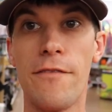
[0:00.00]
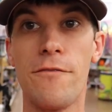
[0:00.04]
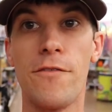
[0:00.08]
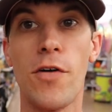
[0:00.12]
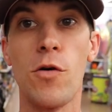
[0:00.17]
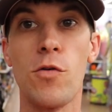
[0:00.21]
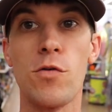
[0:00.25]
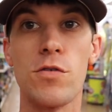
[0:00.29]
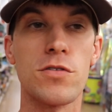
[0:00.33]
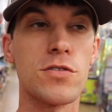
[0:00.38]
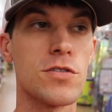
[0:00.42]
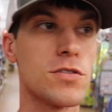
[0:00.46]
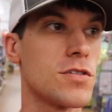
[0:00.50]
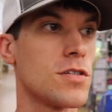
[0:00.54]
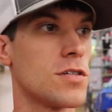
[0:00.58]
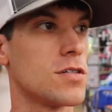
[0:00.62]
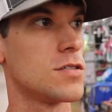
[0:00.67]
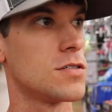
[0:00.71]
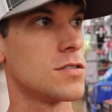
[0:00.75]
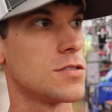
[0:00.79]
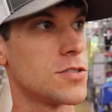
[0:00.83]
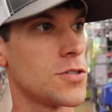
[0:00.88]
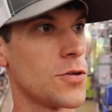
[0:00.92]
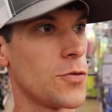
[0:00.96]
folks.
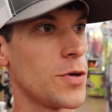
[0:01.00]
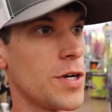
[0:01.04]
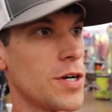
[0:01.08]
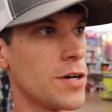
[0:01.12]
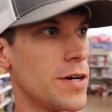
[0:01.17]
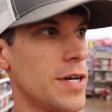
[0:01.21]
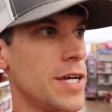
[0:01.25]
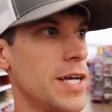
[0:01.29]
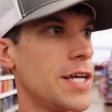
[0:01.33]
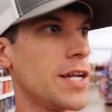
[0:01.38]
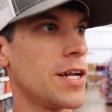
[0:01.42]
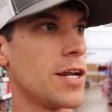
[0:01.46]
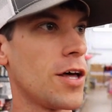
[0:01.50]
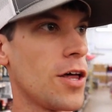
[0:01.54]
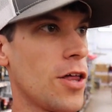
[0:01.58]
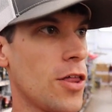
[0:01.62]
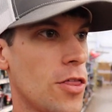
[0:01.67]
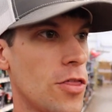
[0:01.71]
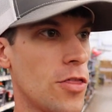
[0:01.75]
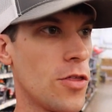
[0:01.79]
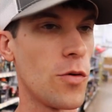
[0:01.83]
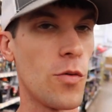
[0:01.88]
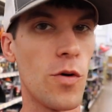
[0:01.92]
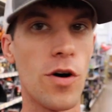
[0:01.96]
So we are in the
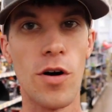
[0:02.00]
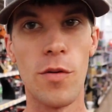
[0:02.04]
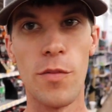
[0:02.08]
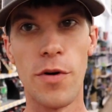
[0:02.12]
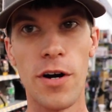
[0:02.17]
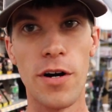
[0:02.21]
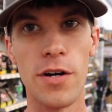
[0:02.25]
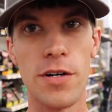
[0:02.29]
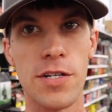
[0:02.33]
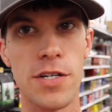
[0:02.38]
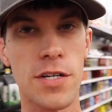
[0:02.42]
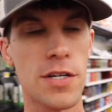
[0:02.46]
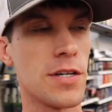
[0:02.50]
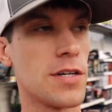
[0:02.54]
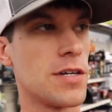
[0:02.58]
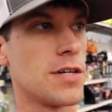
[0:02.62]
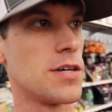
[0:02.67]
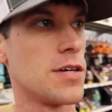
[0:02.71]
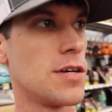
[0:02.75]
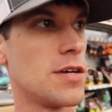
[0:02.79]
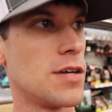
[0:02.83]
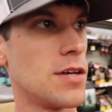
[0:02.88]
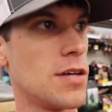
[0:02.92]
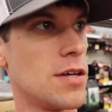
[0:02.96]
Walmart
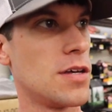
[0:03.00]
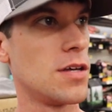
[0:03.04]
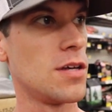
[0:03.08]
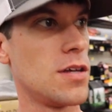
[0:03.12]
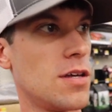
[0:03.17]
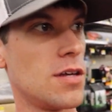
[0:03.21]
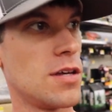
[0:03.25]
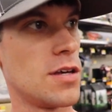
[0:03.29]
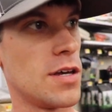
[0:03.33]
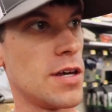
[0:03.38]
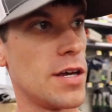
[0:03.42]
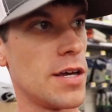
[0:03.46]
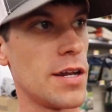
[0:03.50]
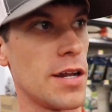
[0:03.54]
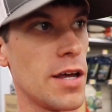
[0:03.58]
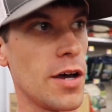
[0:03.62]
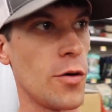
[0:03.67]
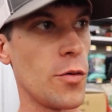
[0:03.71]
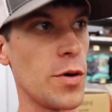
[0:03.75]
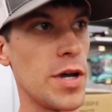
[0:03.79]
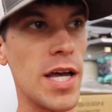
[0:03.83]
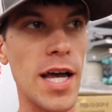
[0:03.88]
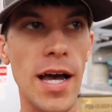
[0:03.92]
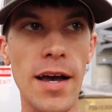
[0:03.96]
and
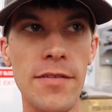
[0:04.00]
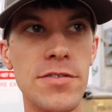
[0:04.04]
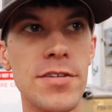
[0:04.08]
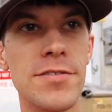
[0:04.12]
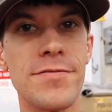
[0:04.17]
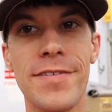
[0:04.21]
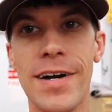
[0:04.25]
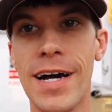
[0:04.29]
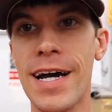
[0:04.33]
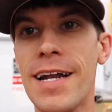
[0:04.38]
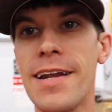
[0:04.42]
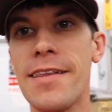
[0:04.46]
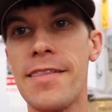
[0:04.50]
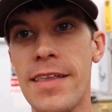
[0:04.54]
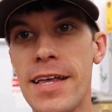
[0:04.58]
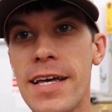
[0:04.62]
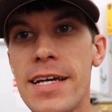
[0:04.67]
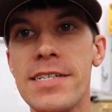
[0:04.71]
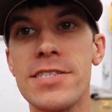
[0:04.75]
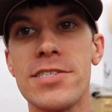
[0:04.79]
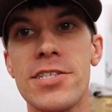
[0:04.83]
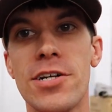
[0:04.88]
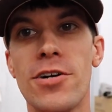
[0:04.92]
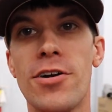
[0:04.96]
uh, we have to find
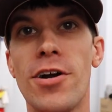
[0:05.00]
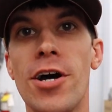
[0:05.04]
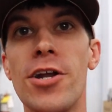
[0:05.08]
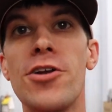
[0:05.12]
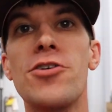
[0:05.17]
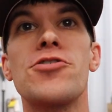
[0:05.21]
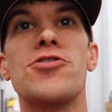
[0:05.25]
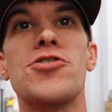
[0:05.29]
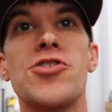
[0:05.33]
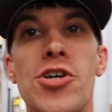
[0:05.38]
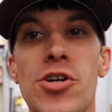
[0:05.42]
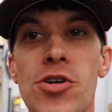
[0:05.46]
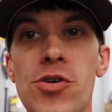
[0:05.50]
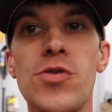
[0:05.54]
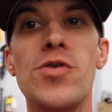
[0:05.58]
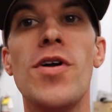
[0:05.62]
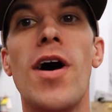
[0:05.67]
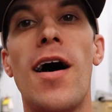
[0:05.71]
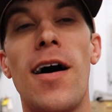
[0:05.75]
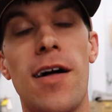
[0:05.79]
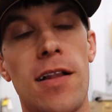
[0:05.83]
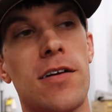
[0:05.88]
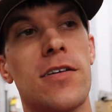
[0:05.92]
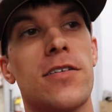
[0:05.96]
things that are under
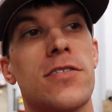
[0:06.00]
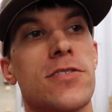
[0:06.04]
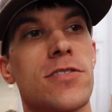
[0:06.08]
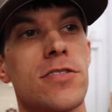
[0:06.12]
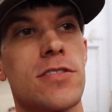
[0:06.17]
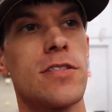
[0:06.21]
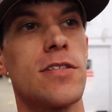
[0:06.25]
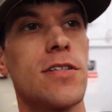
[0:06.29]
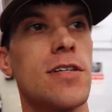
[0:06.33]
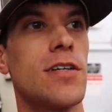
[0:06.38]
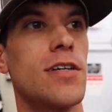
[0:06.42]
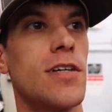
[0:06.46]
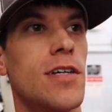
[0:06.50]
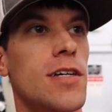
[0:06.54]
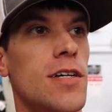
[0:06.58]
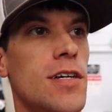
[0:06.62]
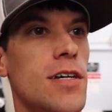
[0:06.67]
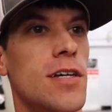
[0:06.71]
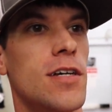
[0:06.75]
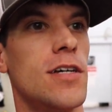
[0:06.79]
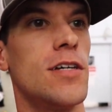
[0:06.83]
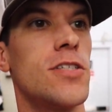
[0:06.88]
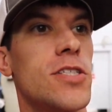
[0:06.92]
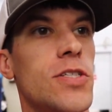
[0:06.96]

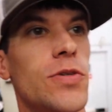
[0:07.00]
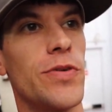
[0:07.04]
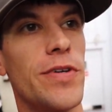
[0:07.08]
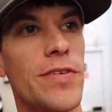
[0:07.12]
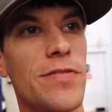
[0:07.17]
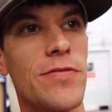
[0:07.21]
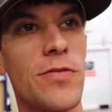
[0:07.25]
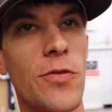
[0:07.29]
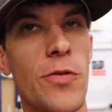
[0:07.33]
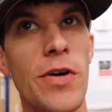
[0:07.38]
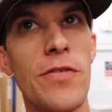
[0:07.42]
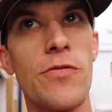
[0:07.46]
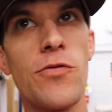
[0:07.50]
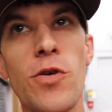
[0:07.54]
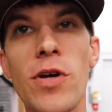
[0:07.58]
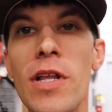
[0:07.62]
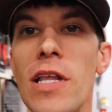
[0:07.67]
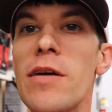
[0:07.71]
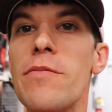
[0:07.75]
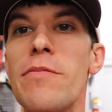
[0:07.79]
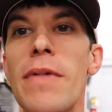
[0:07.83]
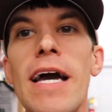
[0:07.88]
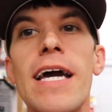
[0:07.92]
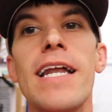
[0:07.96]
$2. So we've, we've
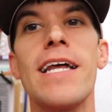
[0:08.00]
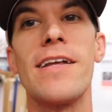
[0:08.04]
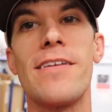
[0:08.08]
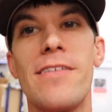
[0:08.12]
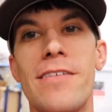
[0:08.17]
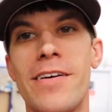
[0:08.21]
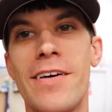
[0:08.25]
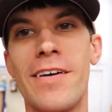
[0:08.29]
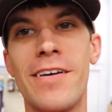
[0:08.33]
really made it,